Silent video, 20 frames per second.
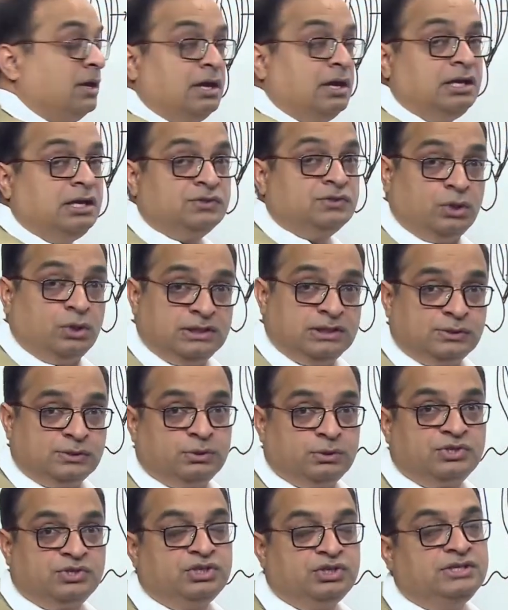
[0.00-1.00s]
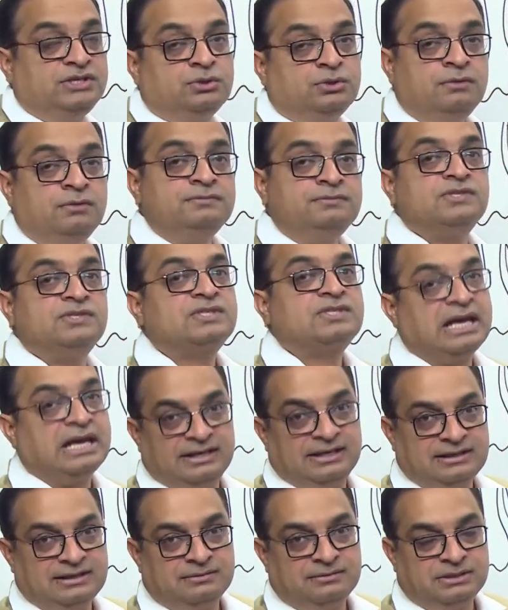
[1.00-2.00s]
is also a sheet of
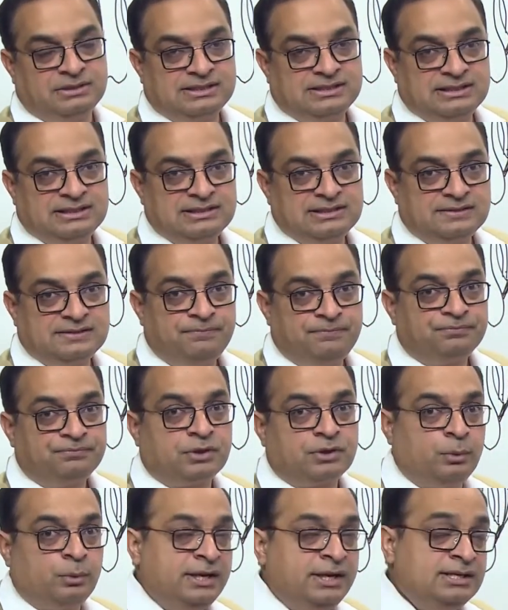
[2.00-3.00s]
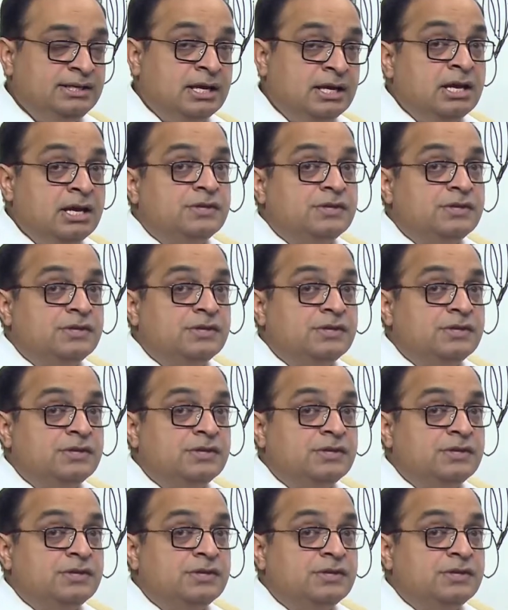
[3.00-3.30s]
skeletal muscles, right?